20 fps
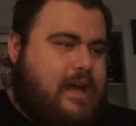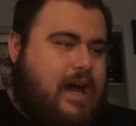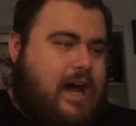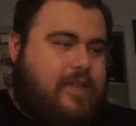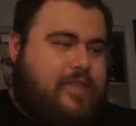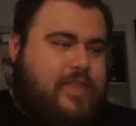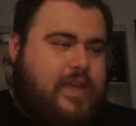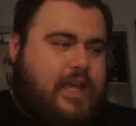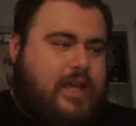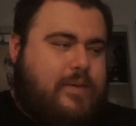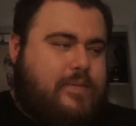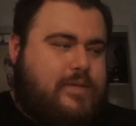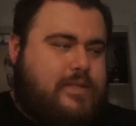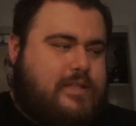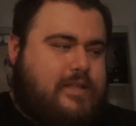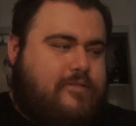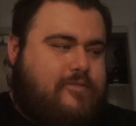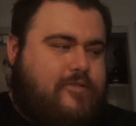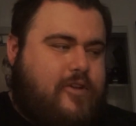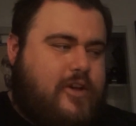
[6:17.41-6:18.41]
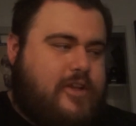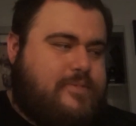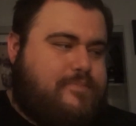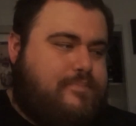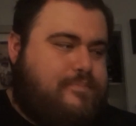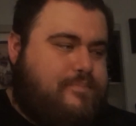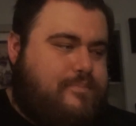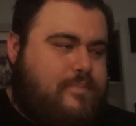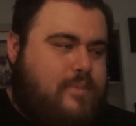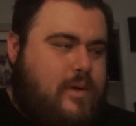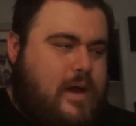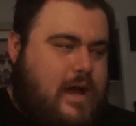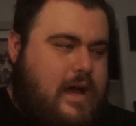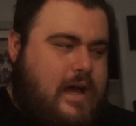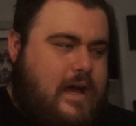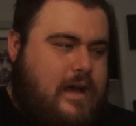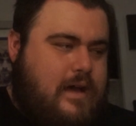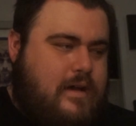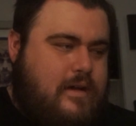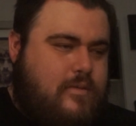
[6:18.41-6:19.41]
I think it was the first,
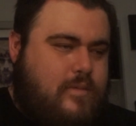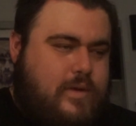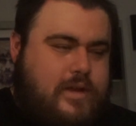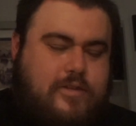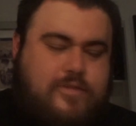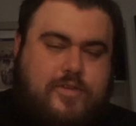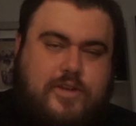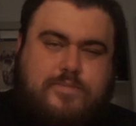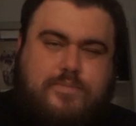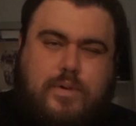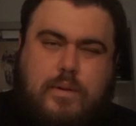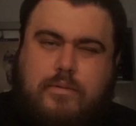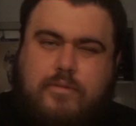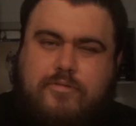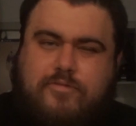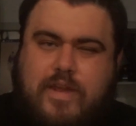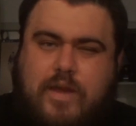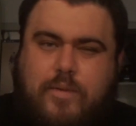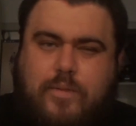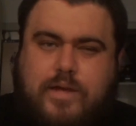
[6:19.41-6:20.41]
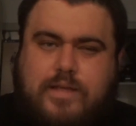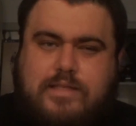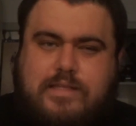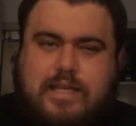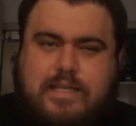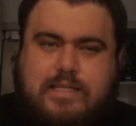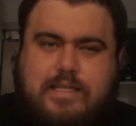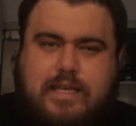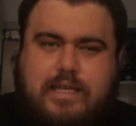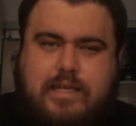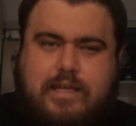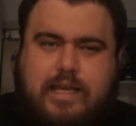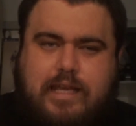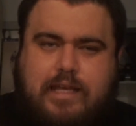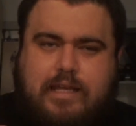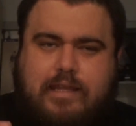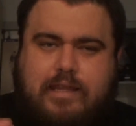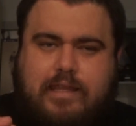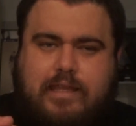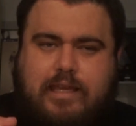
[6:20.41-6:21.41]
one of the first Boba Fett ones they did
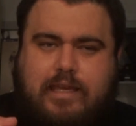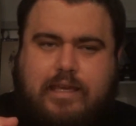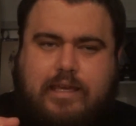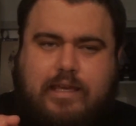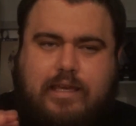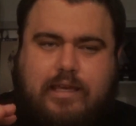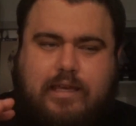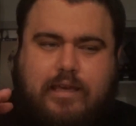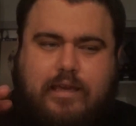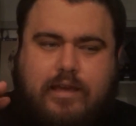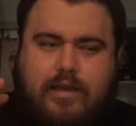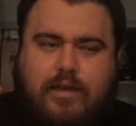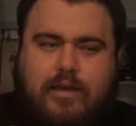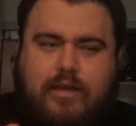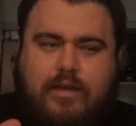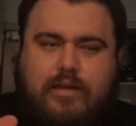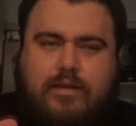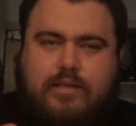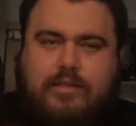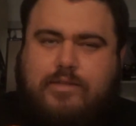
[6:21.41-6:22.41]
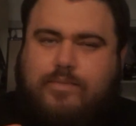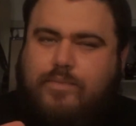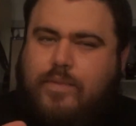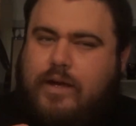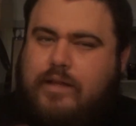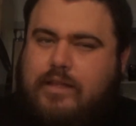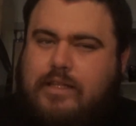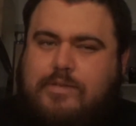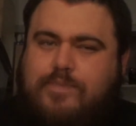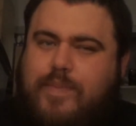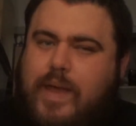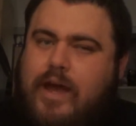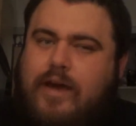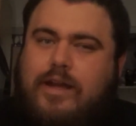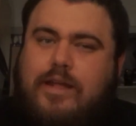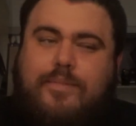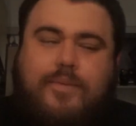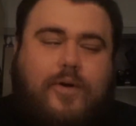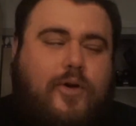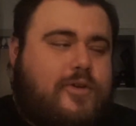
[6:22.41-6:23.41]
in the Smuggler's
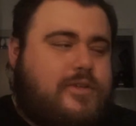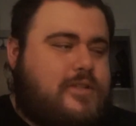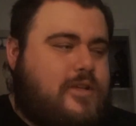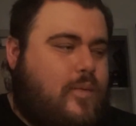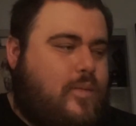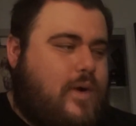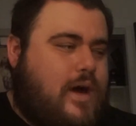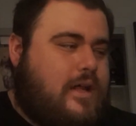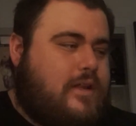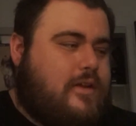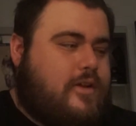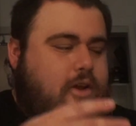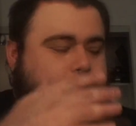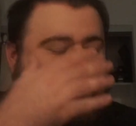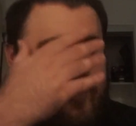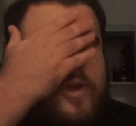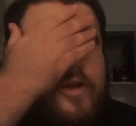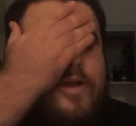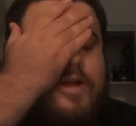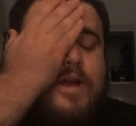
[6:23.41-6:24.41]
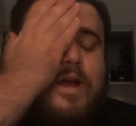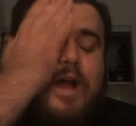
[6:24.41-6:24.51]
Bounty box a while ago,